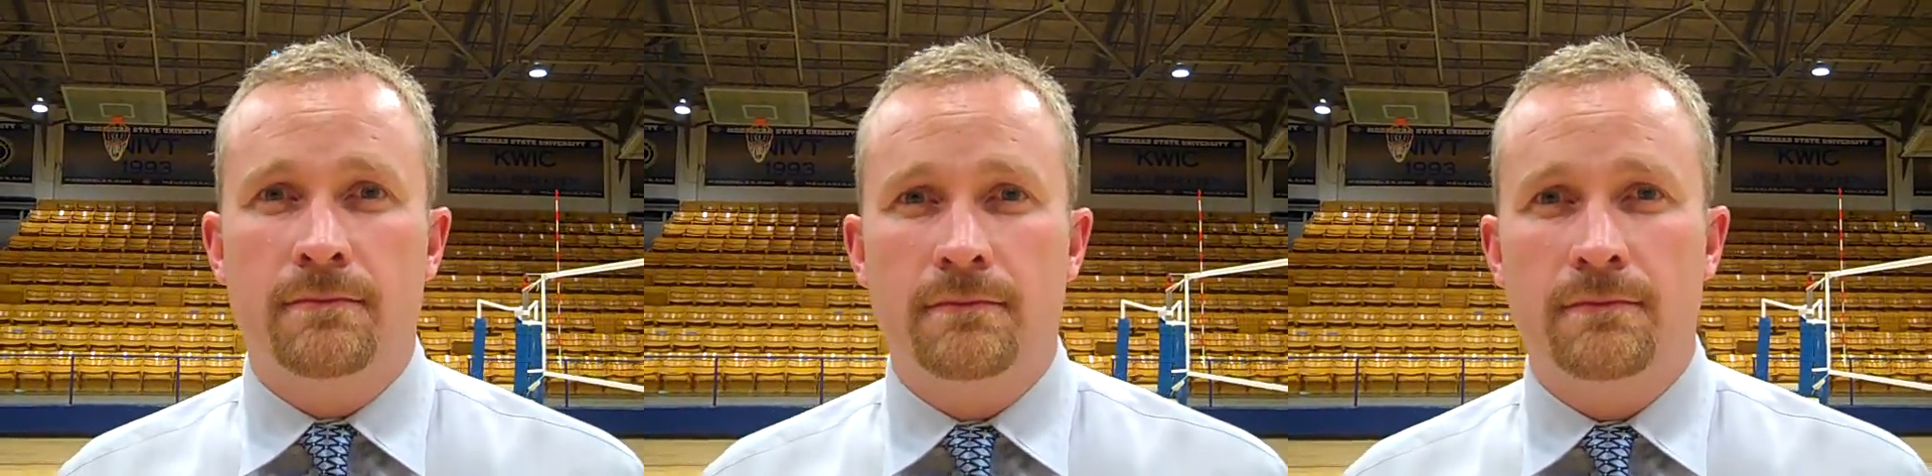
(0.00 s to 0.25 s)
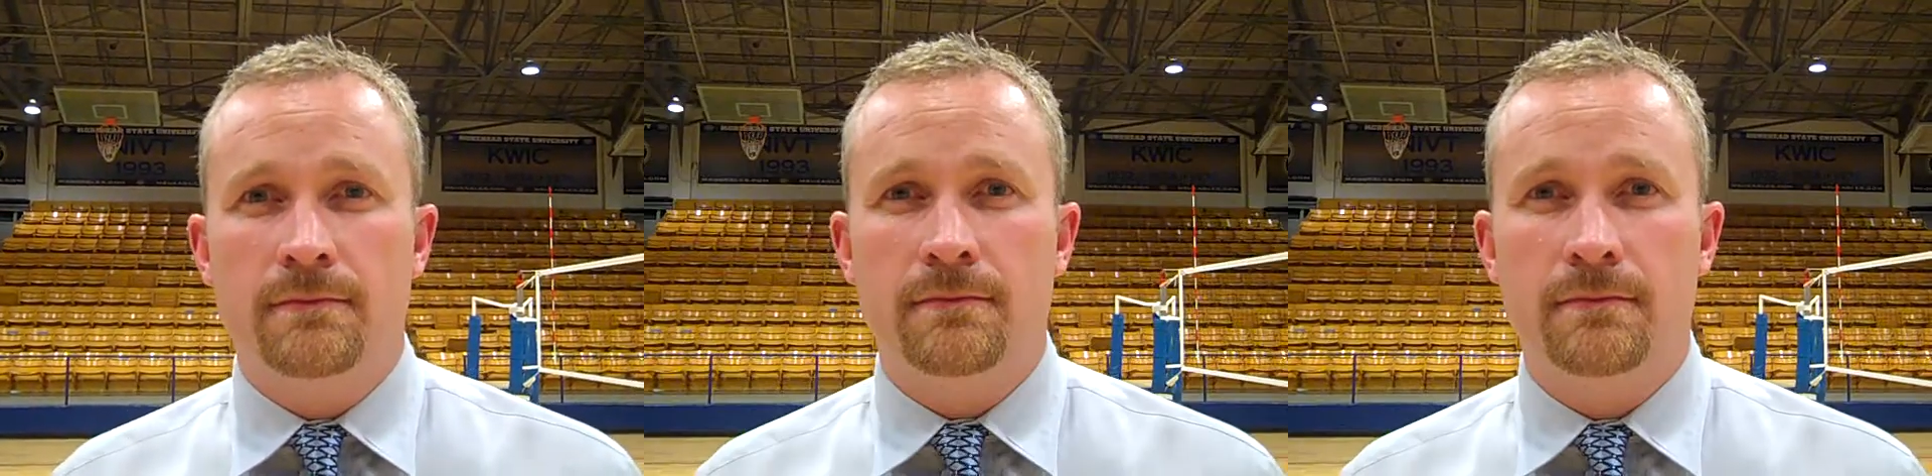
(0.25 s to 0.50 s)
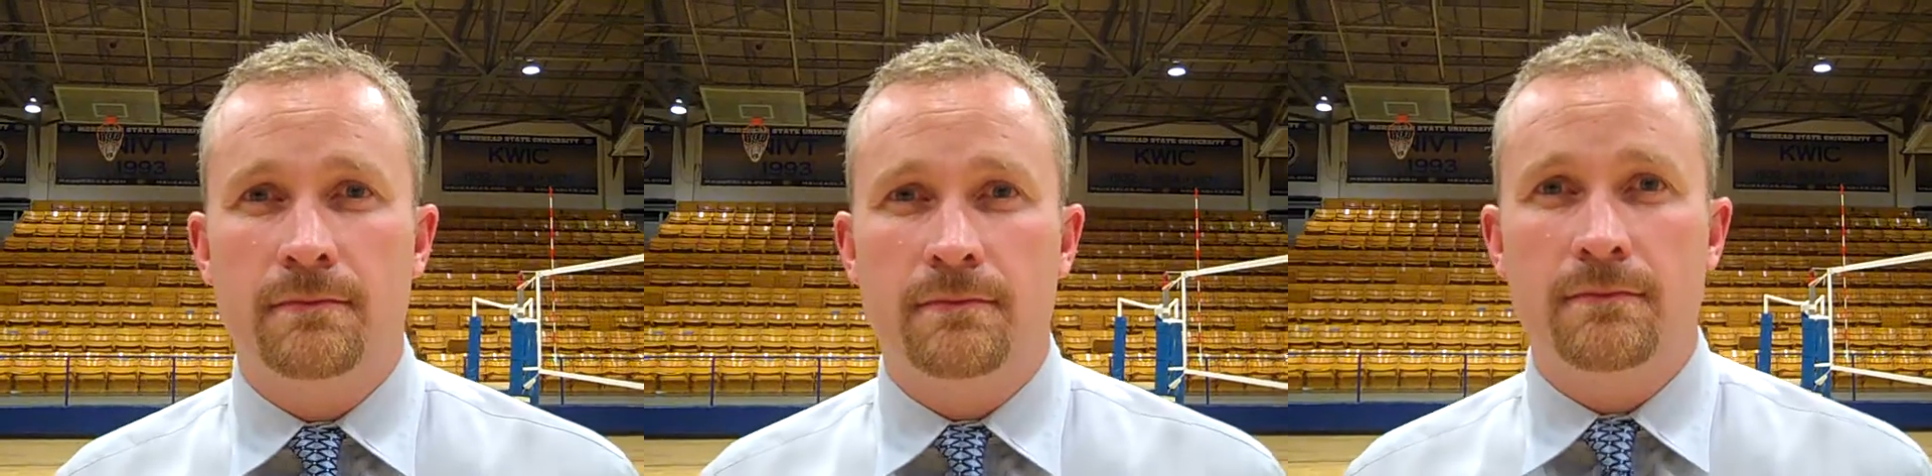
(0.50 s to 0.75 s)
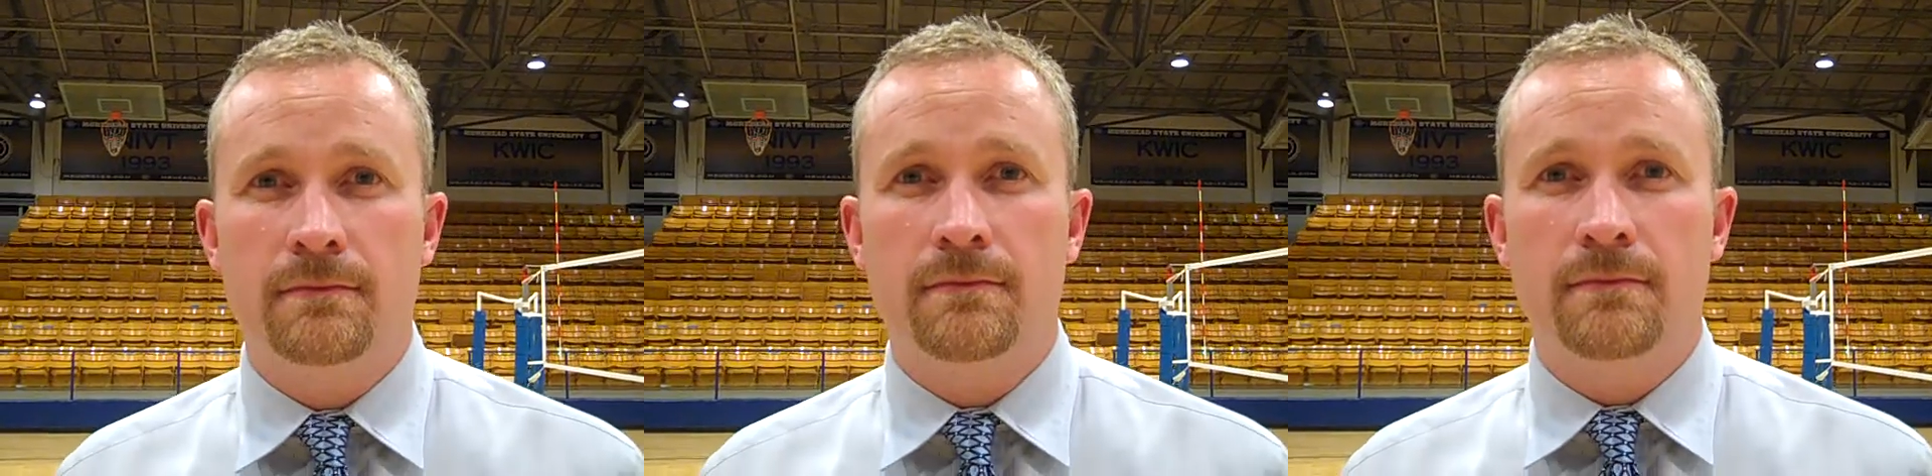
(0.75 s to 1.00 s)
pretty dominating
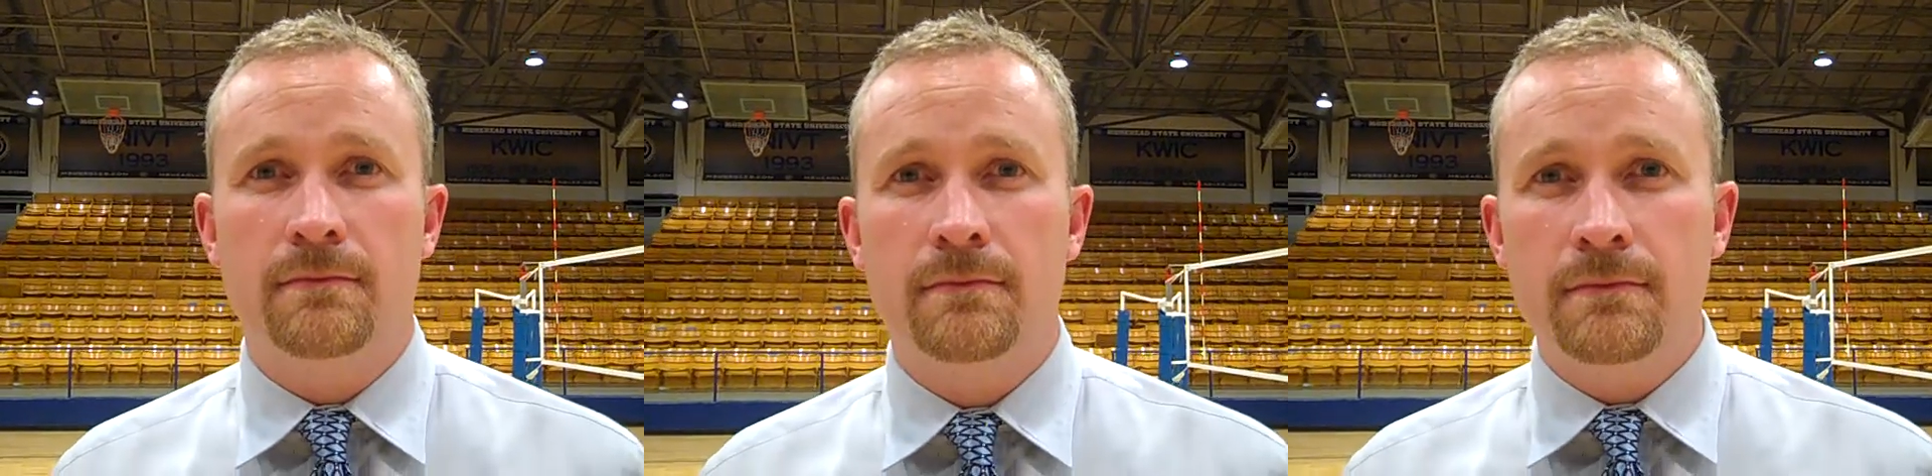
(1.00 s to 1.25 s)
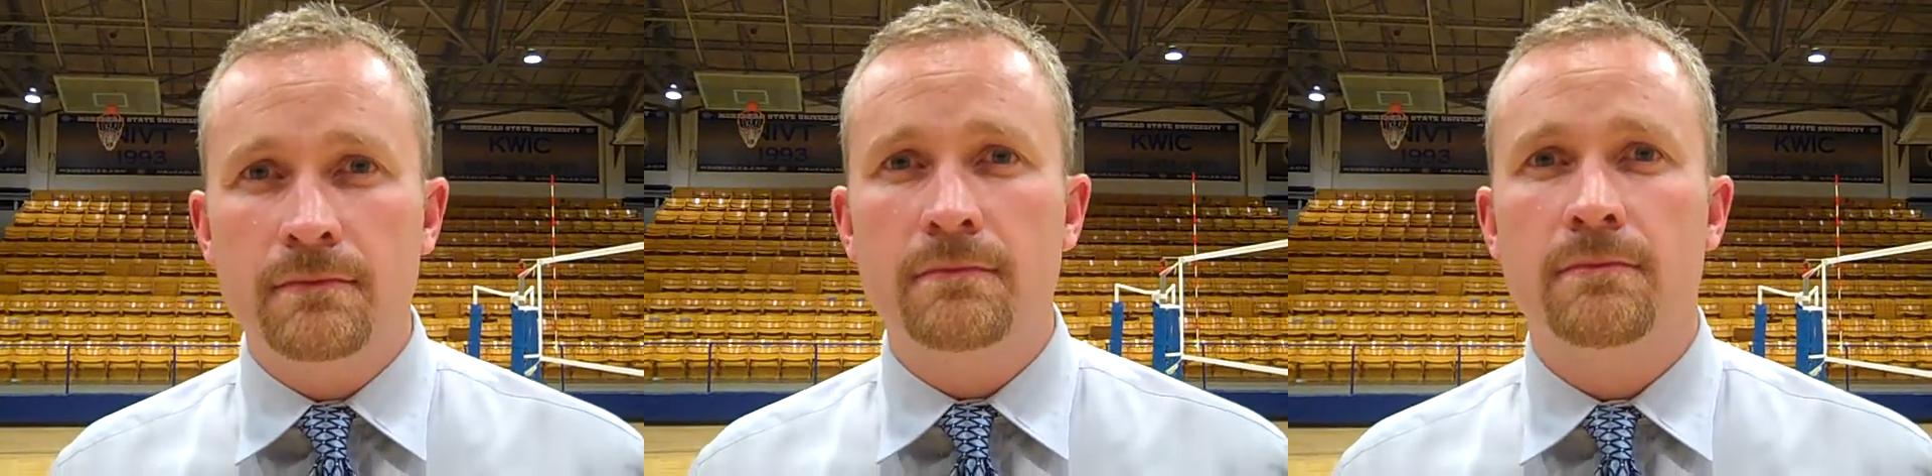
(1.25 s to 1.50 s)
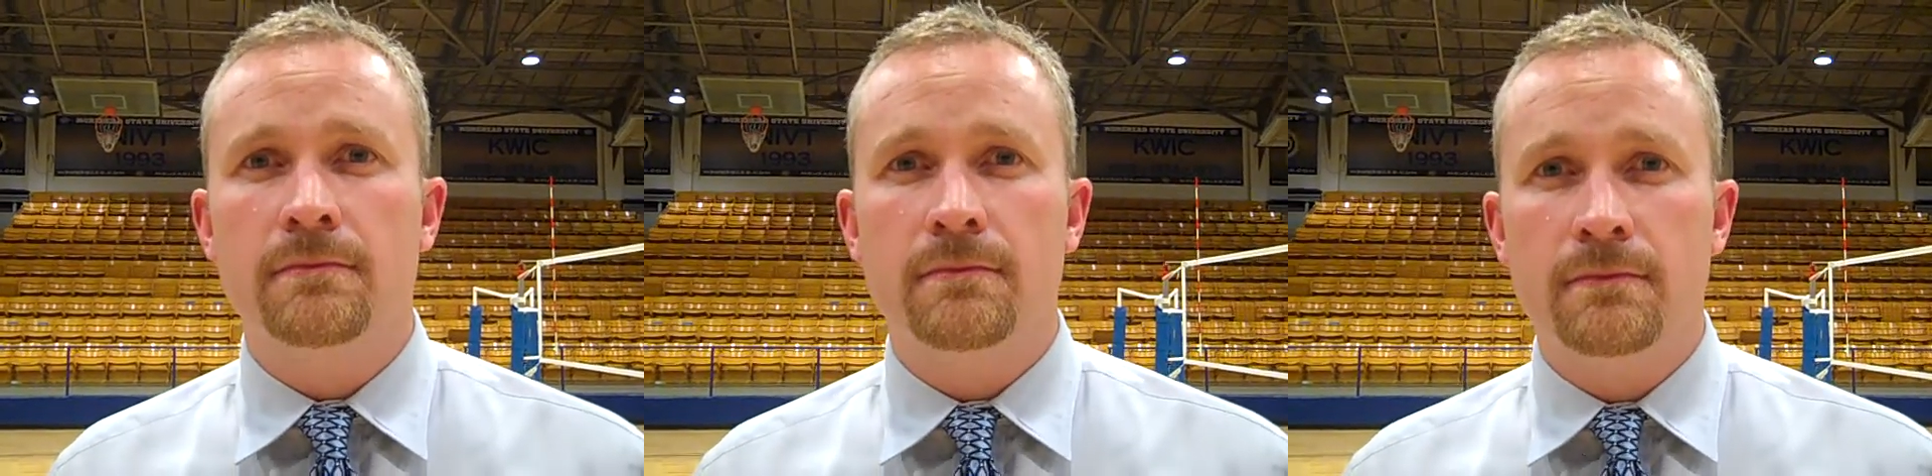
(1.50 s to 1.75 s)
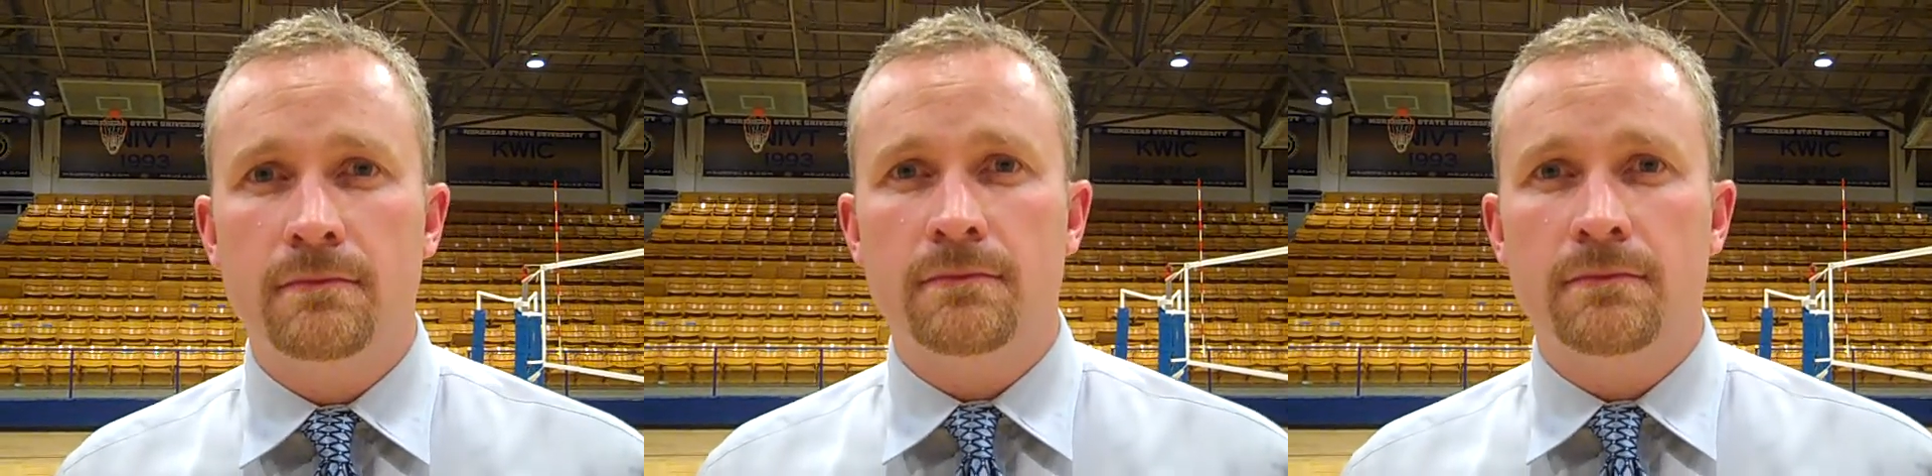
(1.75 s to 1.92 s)
performance. You talk about